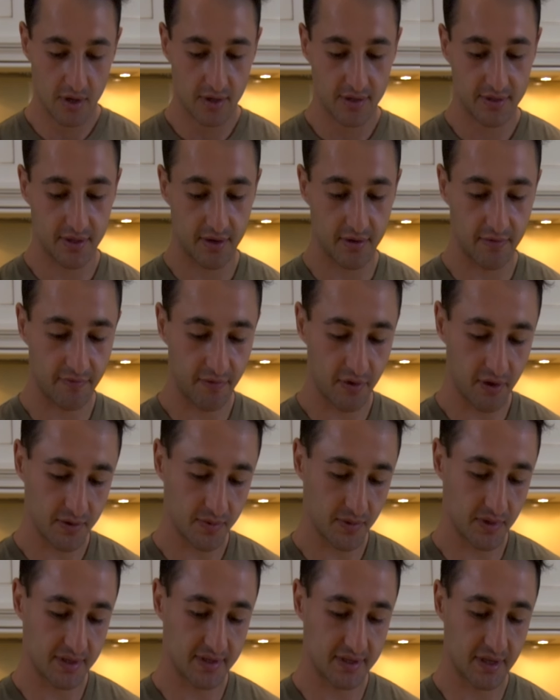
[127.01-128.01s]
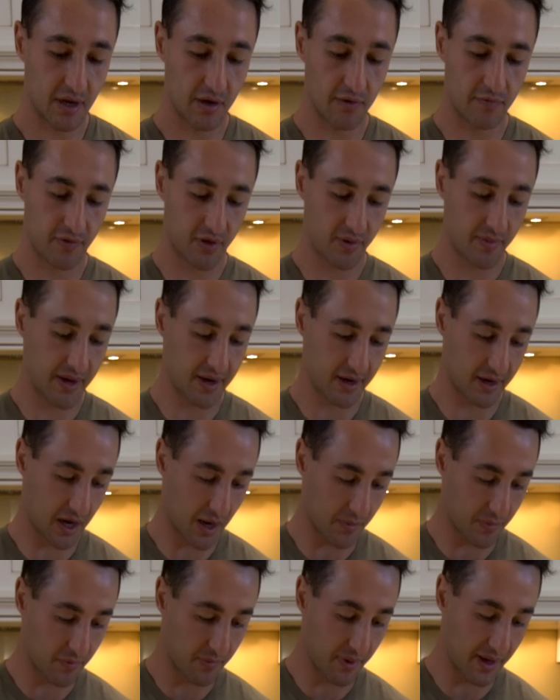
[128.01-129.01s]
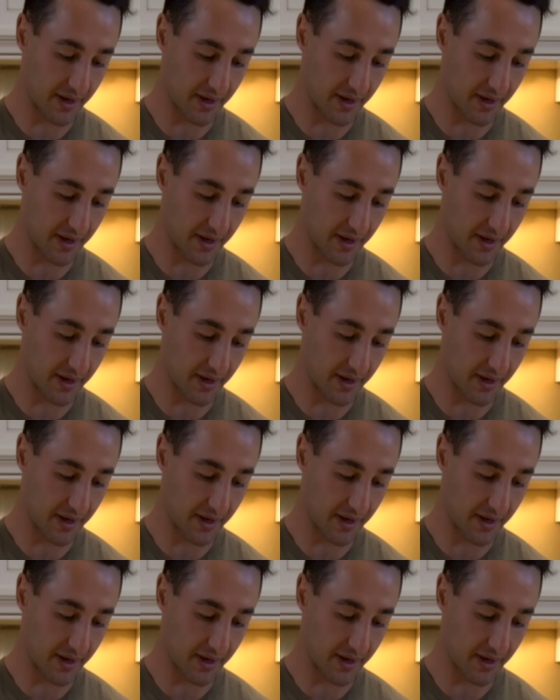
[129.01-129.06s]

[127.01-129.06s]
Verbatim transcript: So first we're going to start off with about a cup of